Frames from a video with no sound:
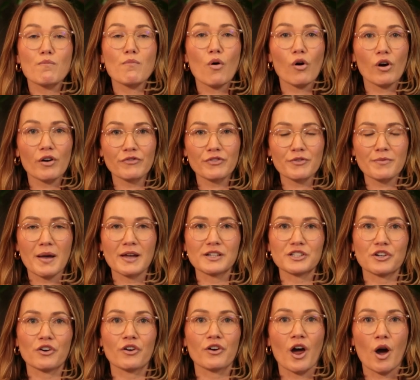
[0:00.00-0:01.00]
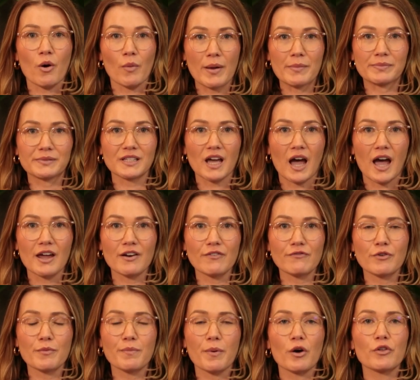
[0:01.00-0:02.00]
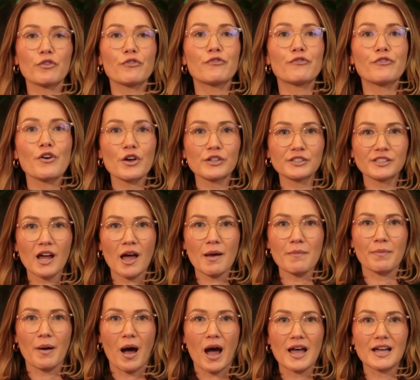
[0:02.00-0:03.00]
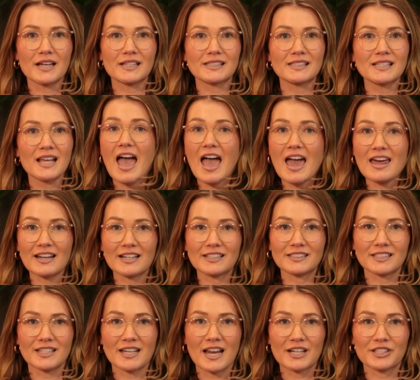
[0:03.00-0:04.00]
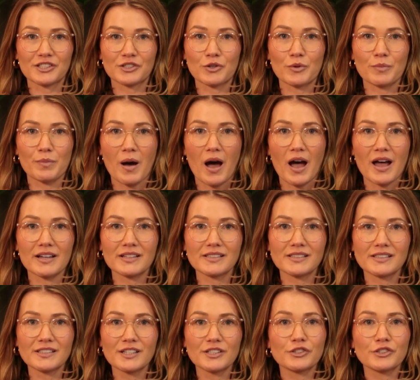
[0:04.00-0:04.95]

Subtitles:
more information on our website for both first-time buyers and international buyers,